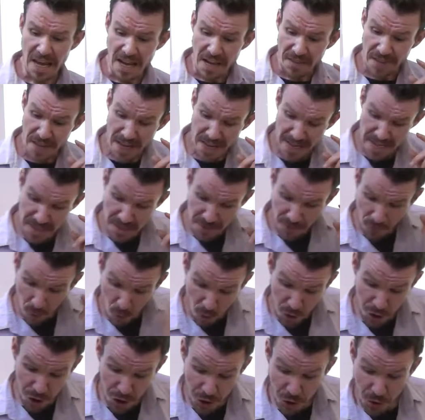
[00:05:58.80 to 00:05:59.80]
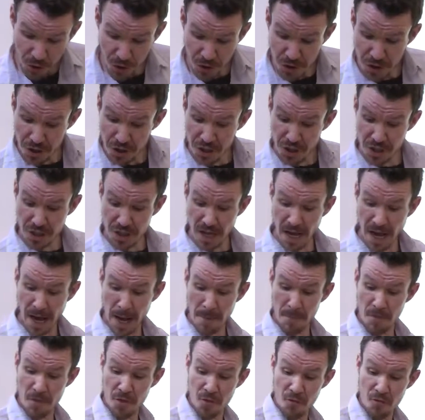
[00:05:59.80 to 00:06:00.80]
There's 4 students,
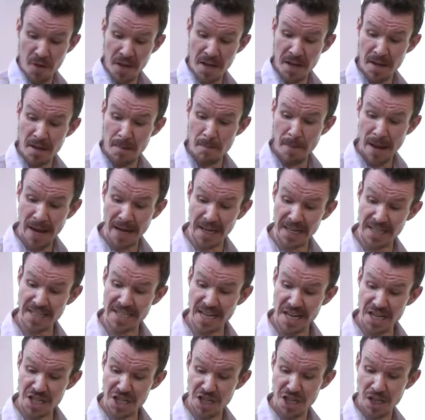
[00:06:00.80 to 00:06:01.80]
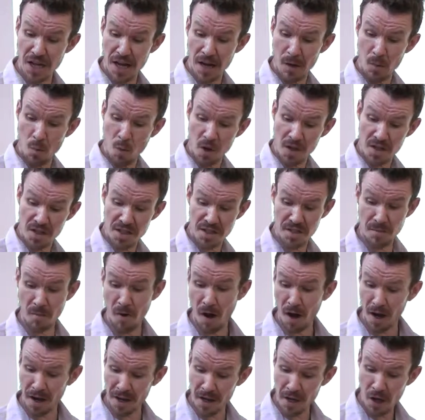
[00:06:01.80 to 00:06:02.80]
3 Bangladeshi and 1
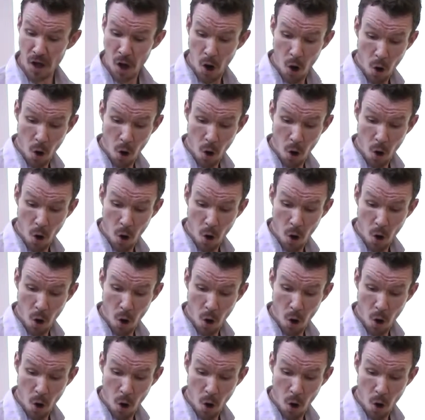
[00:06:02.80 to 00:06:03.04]
Somali,